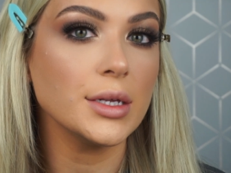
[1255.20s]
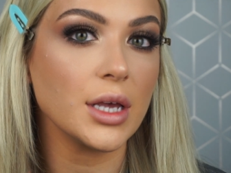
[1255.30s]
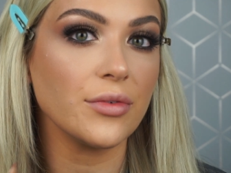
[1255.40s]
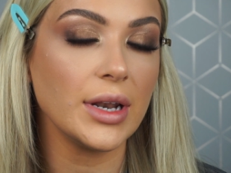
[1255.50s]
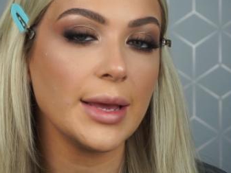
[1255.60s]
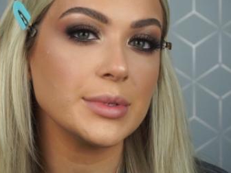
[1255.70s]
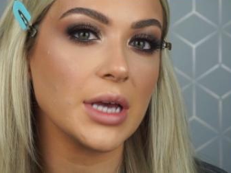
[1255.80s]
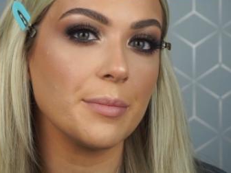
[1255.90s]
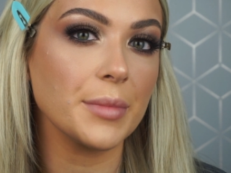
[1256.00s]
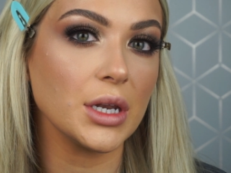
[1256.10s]
So for lips,
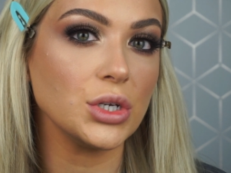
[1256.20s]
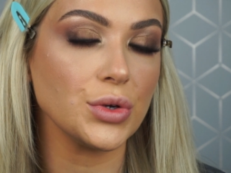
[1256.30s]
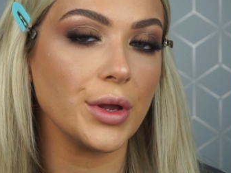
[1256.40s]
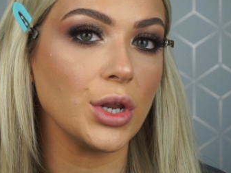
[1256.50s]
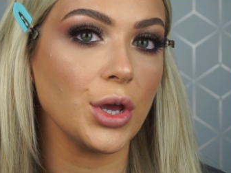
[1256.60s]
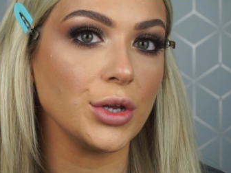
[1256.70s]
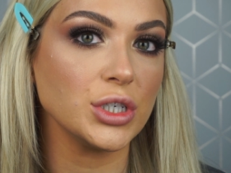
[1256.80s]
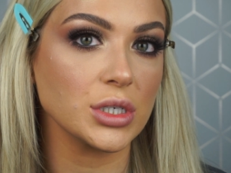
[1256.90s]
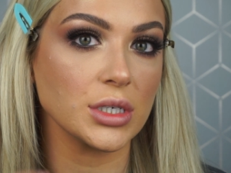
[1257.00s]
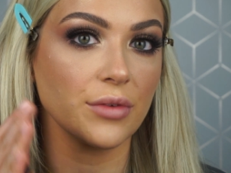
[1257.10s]
I'm going to do a nude
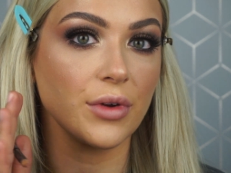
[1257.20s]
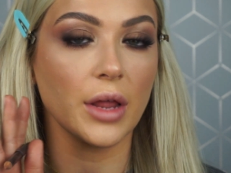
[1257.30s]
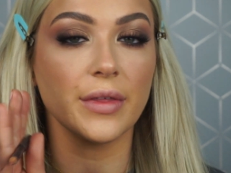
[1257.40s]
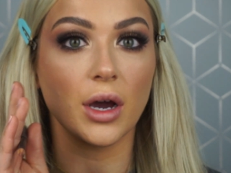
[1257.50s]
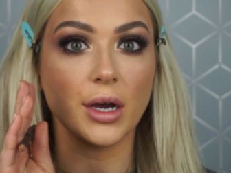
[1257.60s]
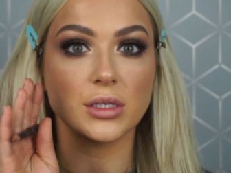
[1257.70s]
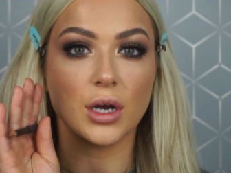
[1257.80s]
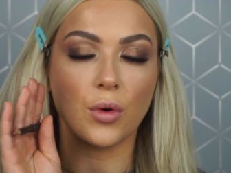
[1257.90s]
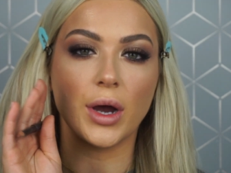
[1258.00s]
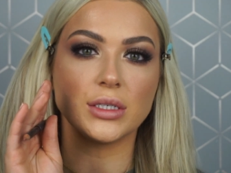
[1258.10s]
just because I feel like the eyes are
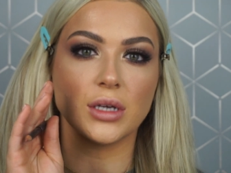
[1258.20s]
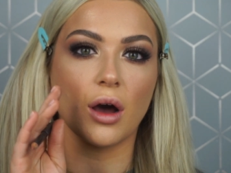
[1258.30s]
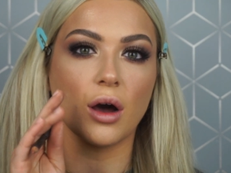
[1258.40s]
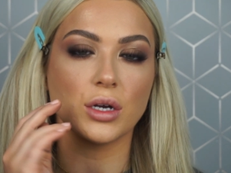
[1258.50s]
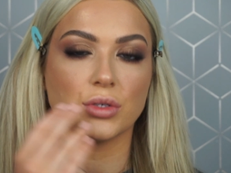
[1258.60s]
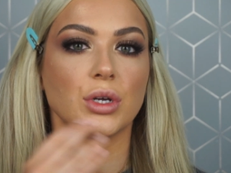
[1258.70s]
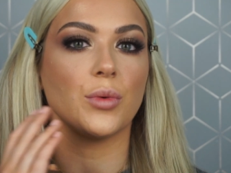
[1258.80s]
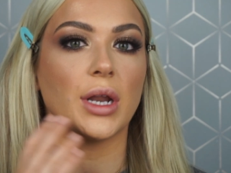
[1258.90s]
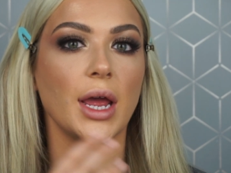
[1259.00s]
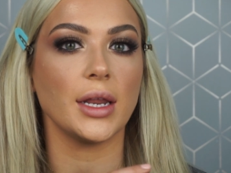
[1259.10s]
quite dark, so I don't
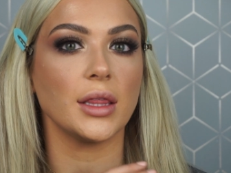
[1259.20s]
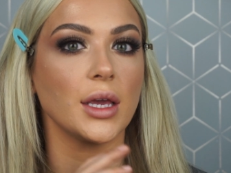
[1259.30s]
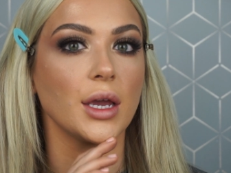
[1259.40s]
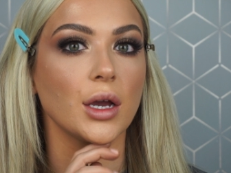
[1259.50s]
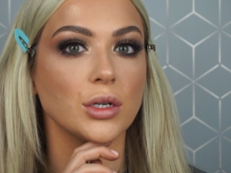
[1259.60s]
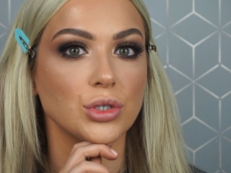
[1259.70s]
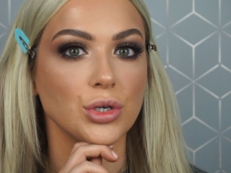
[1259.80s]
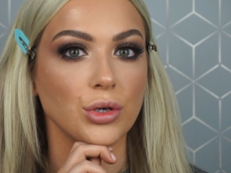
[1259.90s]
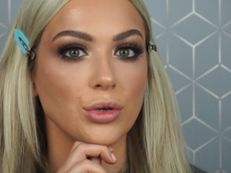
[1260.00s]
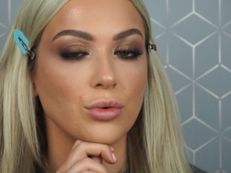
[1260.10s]
want anything
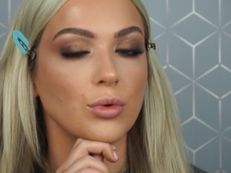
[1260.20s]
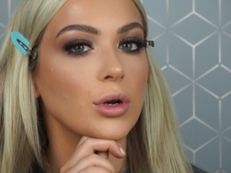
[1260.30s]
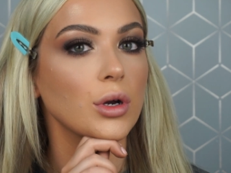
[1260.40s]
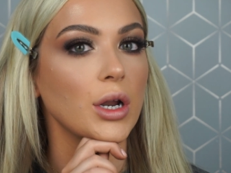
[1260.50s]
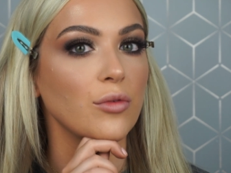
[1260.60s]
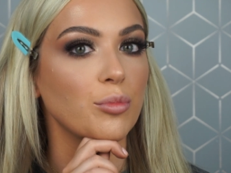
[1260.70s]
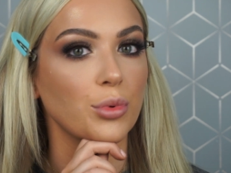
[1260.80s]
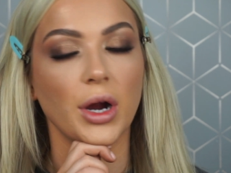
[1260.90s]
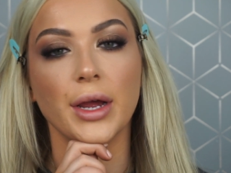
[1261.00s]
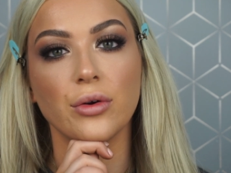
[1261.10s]
too kind of
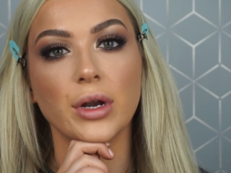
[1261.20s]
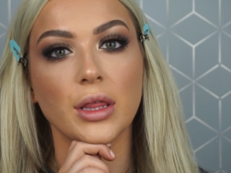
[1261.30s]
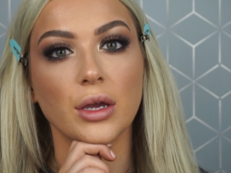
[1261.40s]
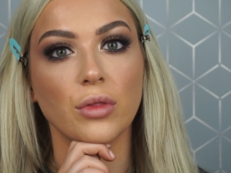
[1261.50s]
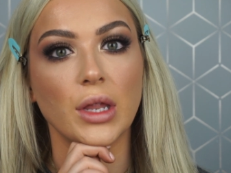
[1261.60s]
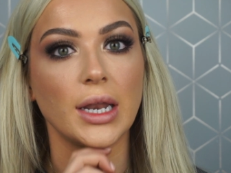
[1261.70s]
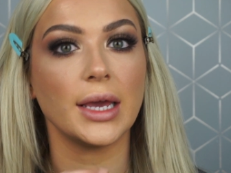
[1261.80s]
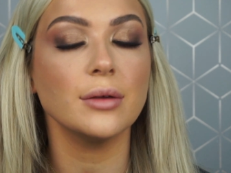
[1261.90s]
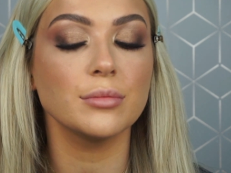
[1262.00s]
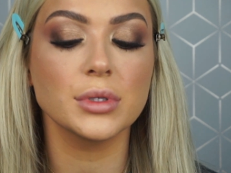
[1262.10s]
bright or anything on the
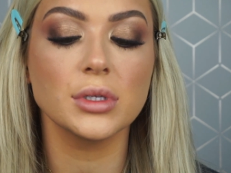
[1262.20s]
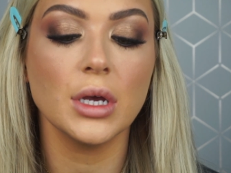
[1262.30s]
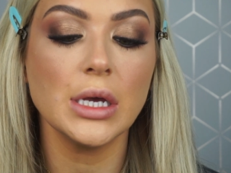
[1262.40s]
lips.